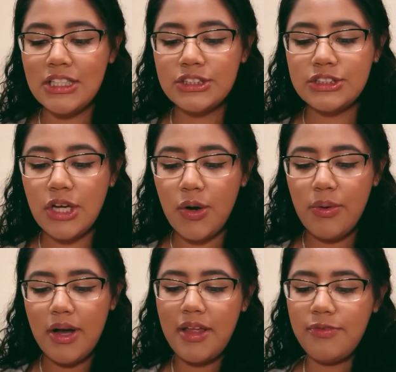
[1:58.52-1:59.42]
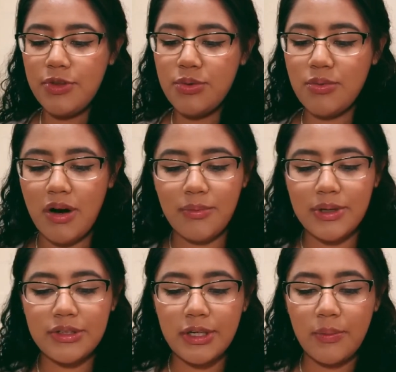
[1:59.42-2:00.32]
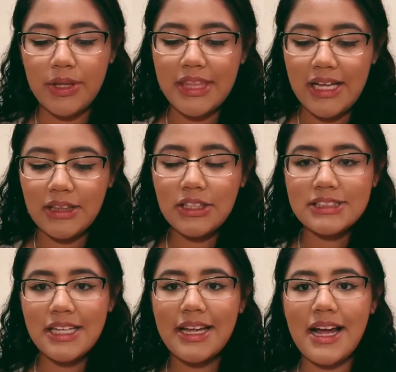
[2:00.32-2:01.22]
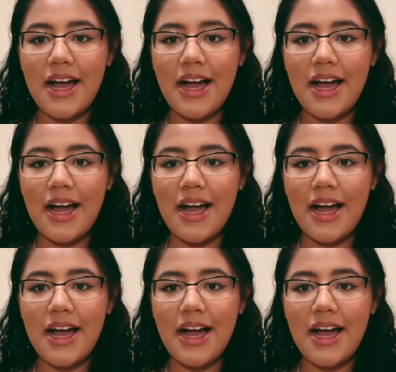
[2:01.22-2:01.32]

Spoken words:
So if you are wondering what that looks like,